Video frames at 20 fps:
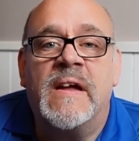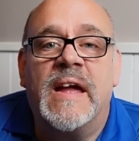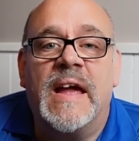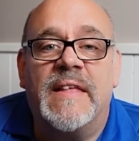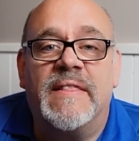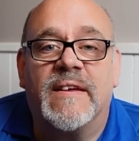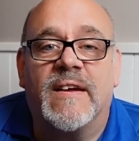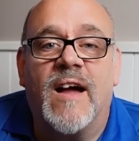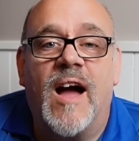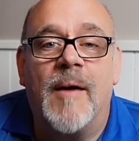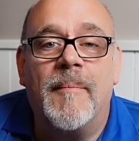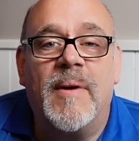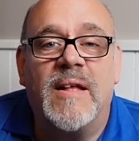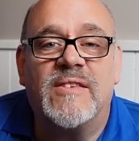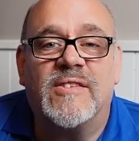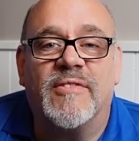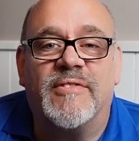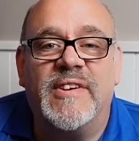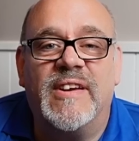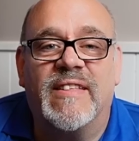In the
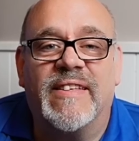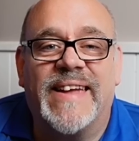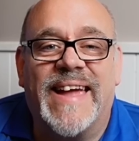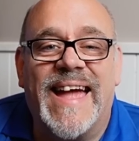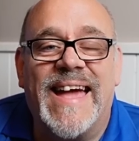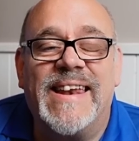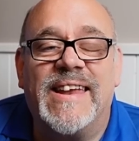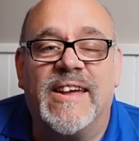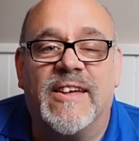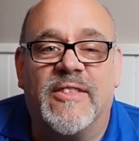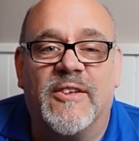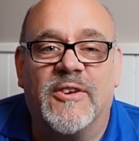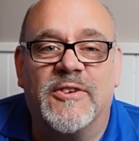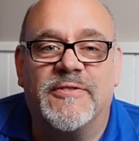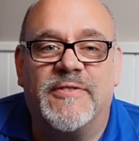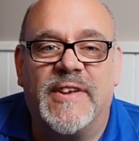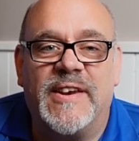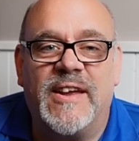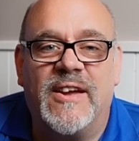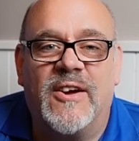comments of nearly any of those
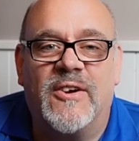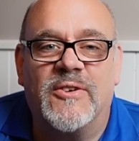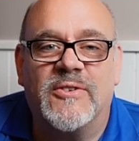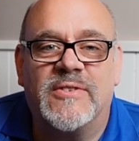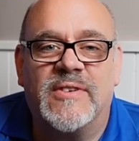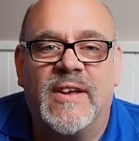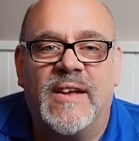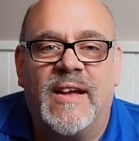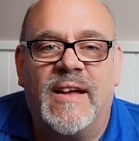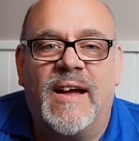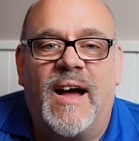videos,